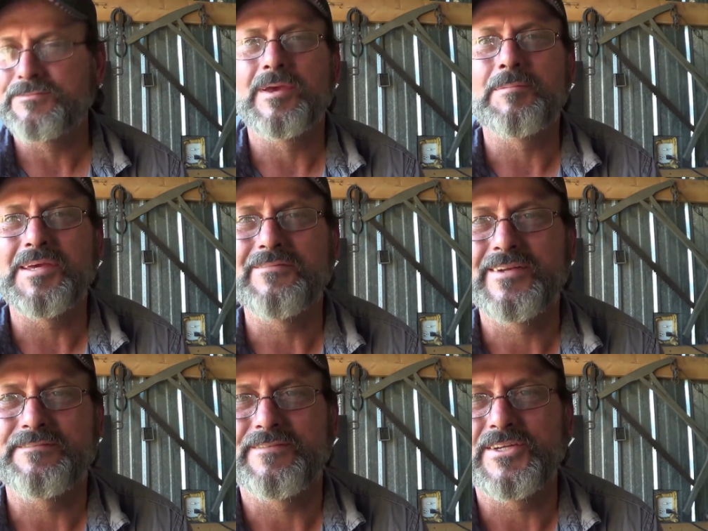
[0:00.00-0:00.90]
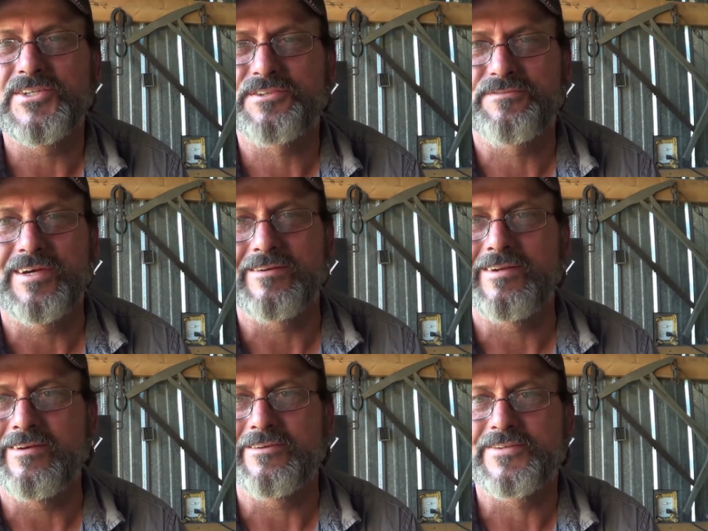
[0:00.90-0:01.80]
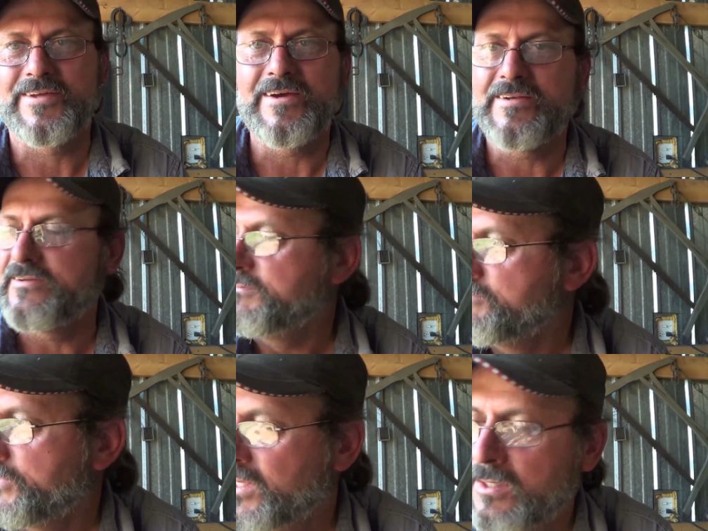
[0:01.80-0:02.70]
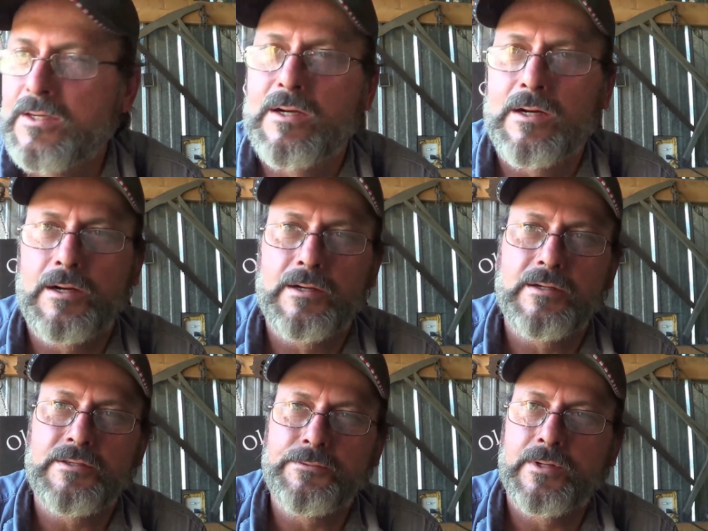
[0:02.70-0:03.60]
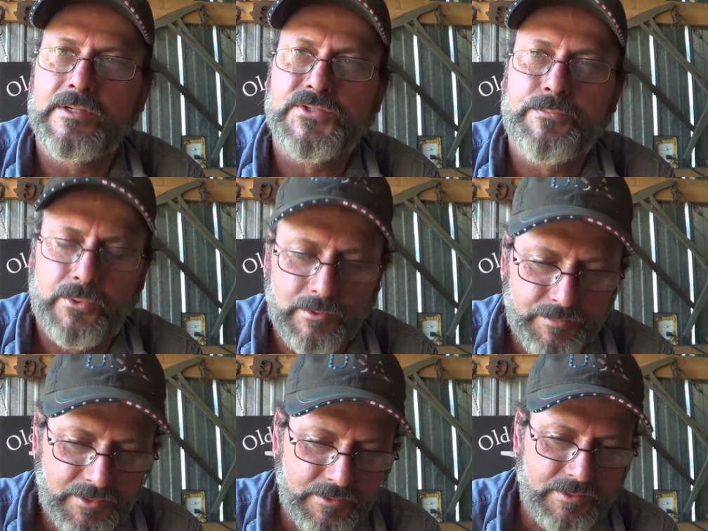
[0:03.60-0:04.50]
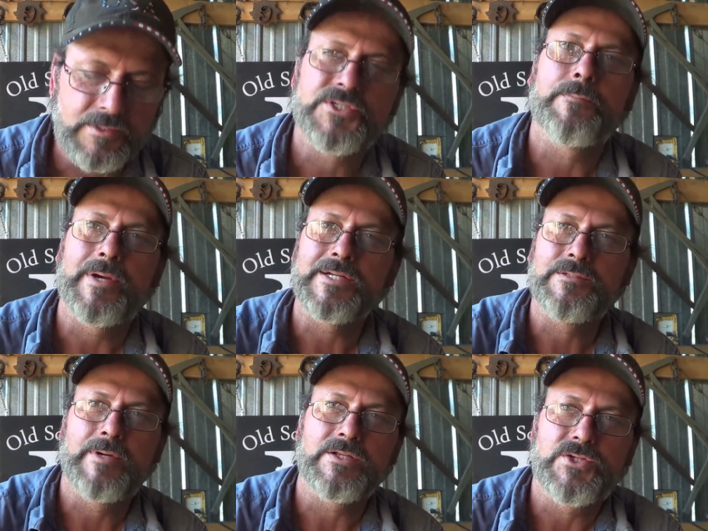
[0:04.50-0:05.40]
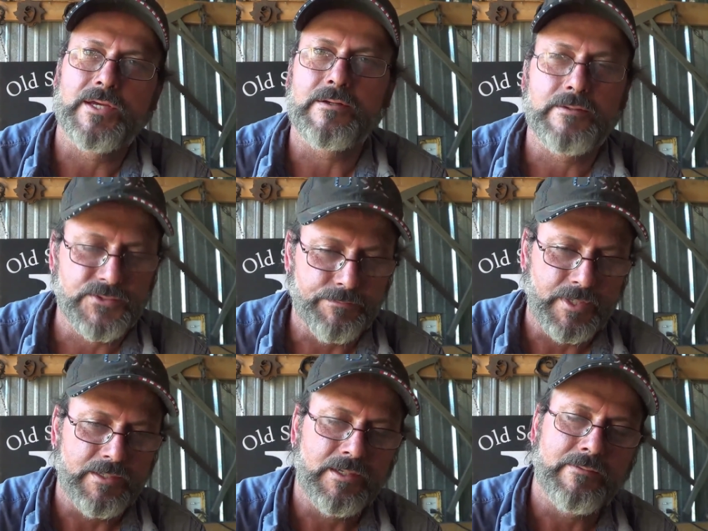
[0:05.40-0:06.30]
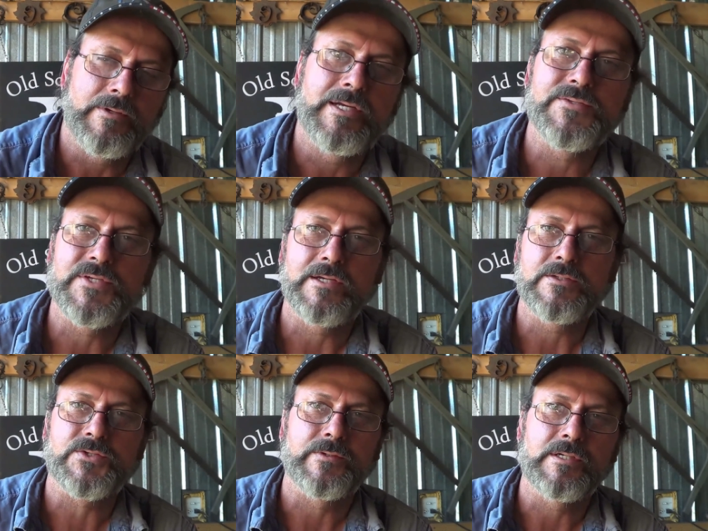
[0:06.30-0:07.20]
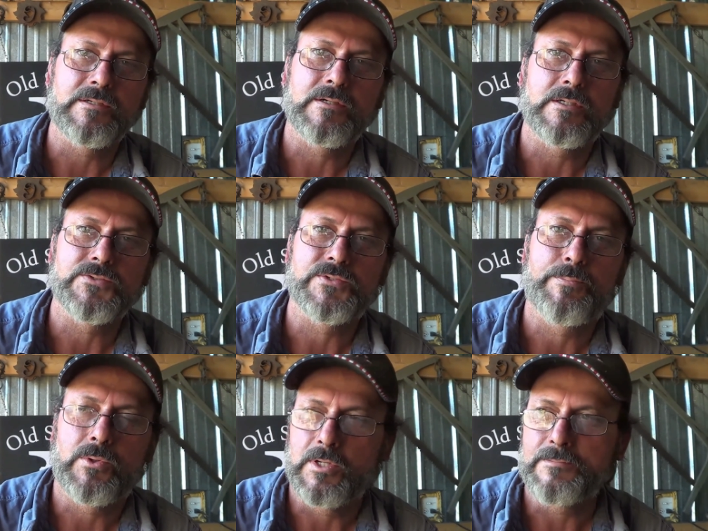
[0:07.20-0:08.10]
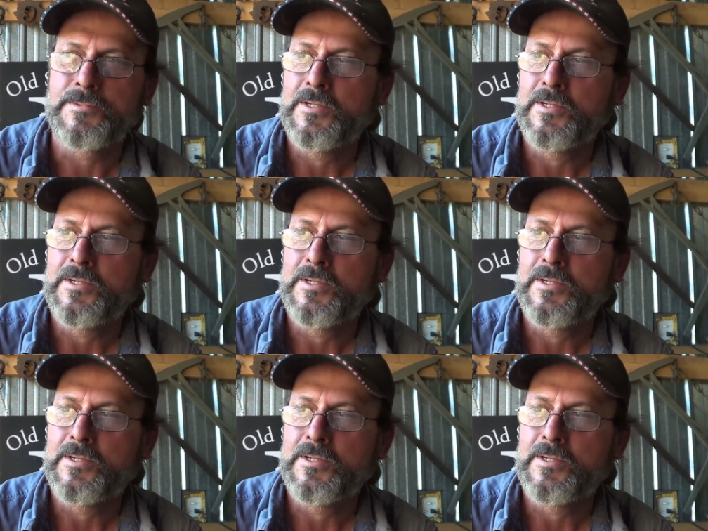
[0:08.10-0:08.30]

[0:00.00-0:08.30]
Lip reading: maybe even if you just found it entertaining, and you want to support me, you can jump back to my channel. There's a button on the right hand side of the screen called support,